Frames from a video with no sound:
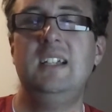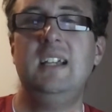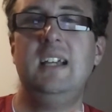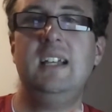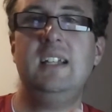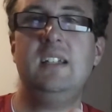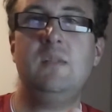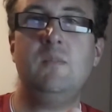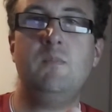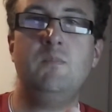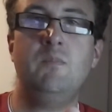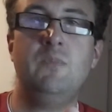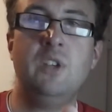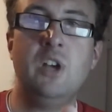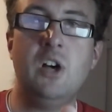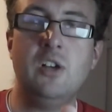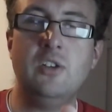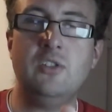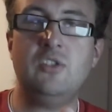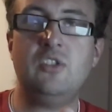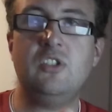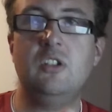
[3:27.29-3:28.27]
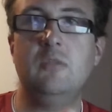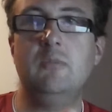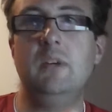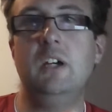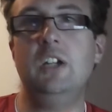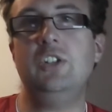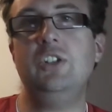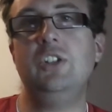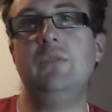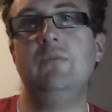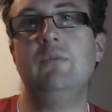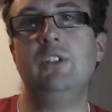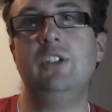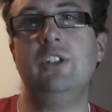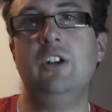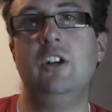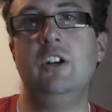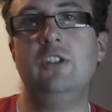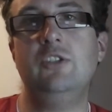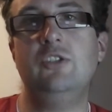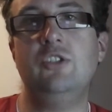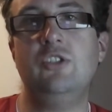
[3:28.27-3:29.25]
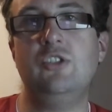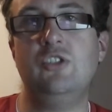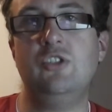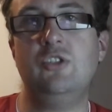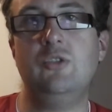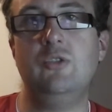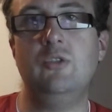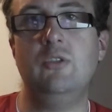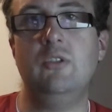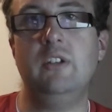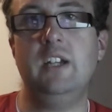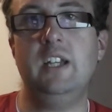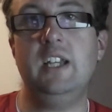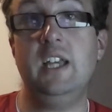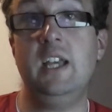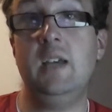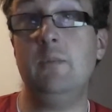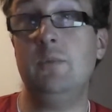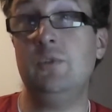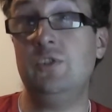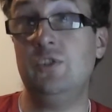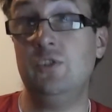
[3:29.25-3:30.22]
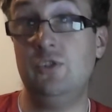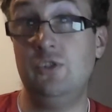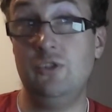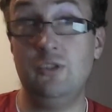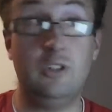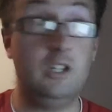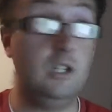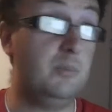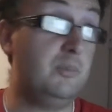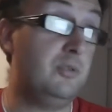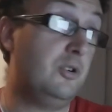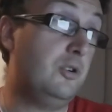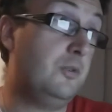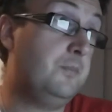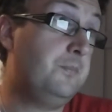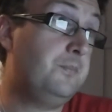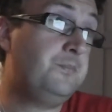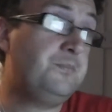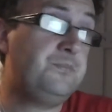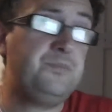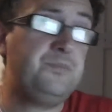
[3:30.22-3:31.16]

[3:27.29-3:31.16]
and not so much in regards to story, it was enjoyable.